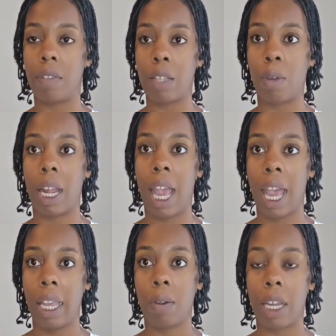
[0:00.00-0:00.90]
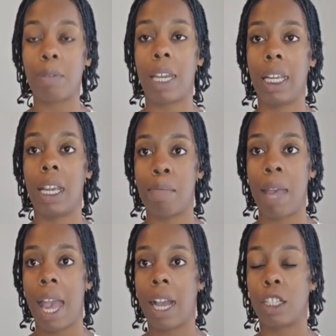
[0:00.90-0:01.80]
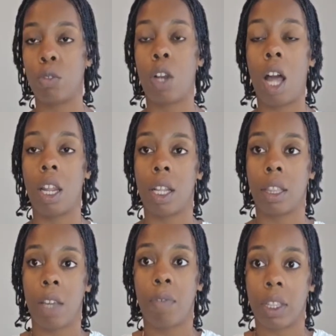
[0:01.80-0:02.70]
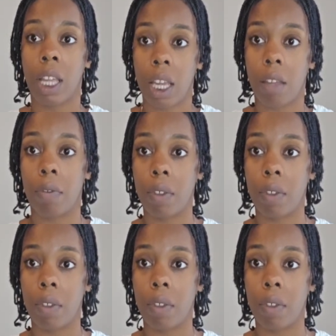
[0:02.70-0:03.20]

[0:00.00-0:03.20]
That's why they angry. That's why they get mad, because you calling a thief a thief.